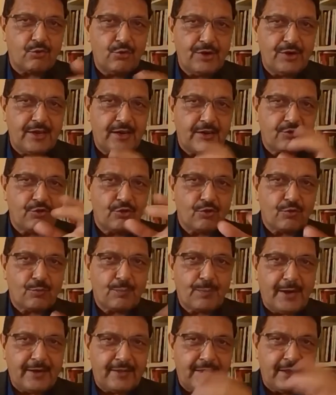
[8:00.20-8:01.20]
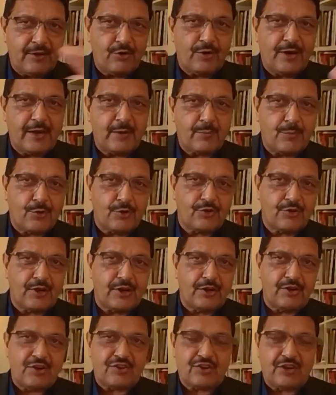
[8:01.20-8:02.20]
2 years you spend, then you get post
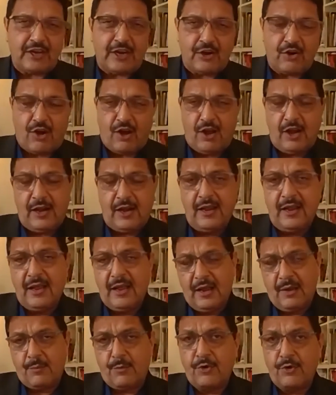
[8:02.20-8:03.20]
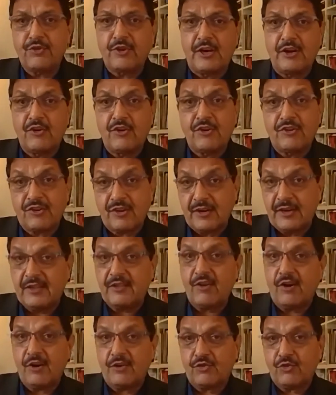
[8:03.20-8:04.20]
graduation and all. Post graduation
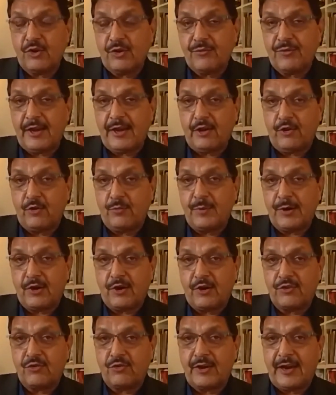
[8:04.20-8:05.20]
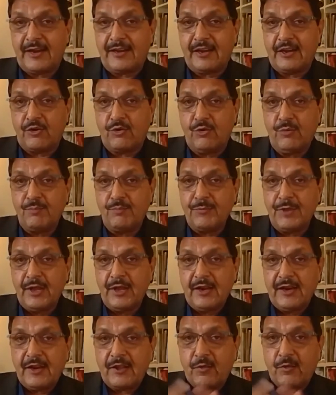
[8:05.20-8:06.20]
is also a very good, because you get into
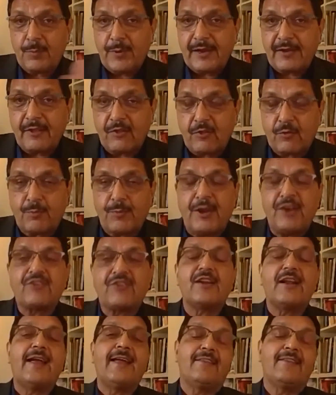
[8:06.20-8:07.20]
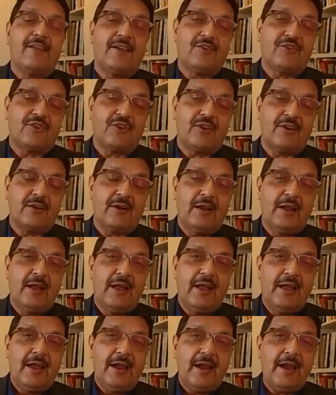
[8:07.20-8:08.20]
specialization.
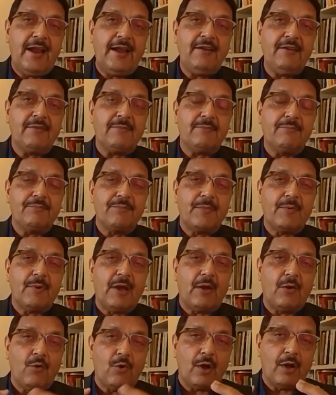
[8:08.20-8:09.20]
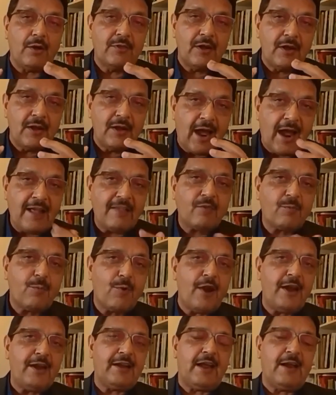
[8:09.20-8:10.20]
And the last
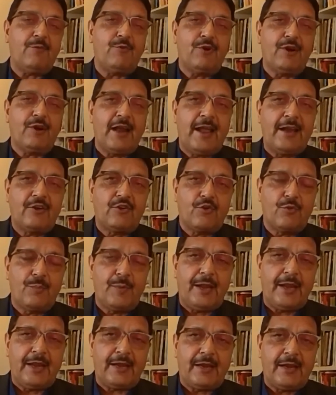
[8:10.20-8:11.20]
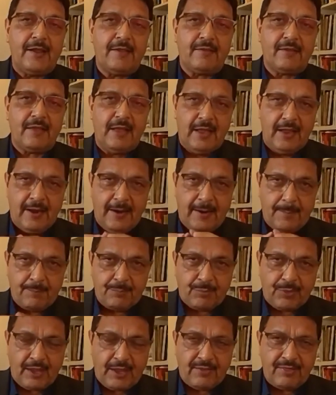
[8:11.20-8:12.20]
point I would like to make is
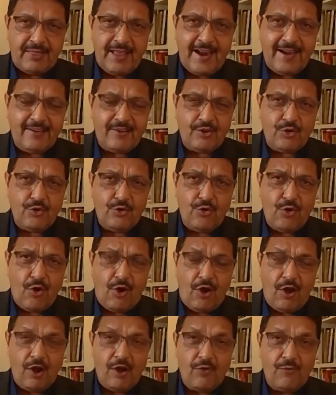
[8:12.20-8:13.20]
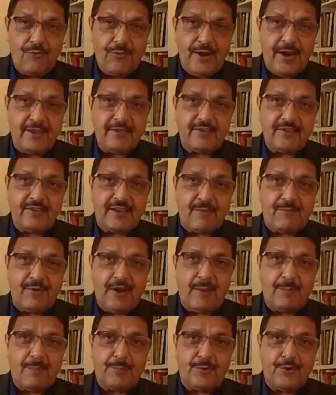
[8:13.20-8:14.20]
that you always
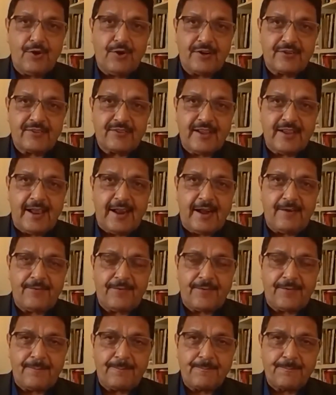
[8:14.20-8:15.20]
develop yourself